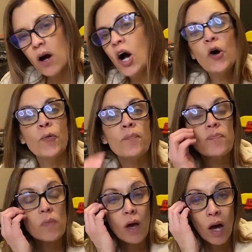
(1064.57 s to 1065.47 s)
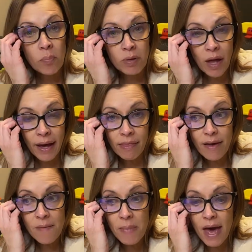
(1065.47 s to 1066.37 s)
Oh, apply
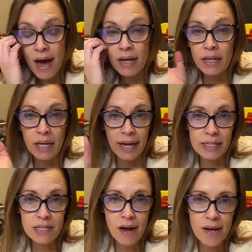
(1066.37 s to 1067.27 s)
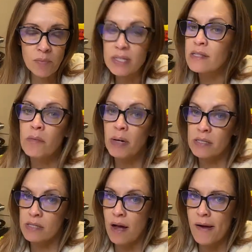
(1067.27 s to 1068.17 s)
them at nighttime. It's the
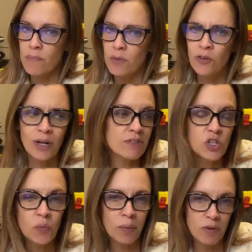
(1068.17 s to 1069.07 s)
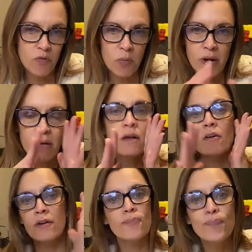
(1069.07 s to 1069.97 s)
best time. You don't have to do it right before bed
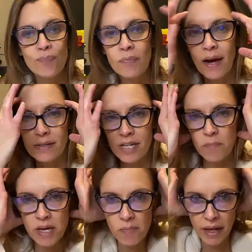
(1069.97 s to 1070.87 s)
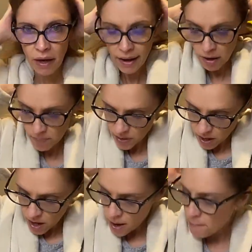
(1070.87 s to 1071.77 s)
or at 10 p.m. like I am,
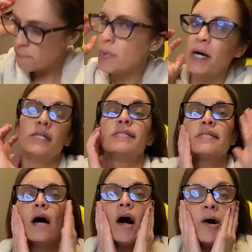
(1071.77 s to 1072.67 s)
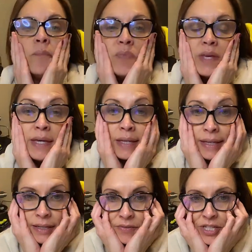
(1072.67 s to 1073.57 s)
but it
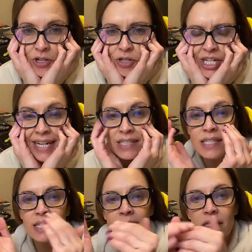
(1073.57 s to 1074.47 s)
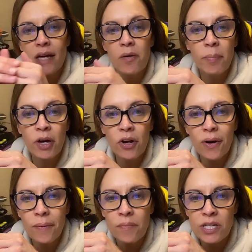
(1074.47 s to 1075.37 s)
gives your chance to set
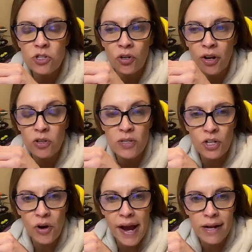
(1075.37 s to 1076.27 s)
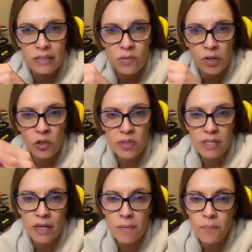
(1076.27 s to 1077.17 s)
better because you're not using your hands when you
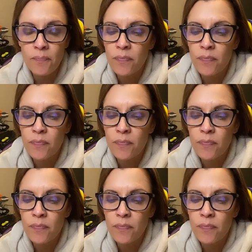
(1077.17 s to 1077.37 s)
sleep.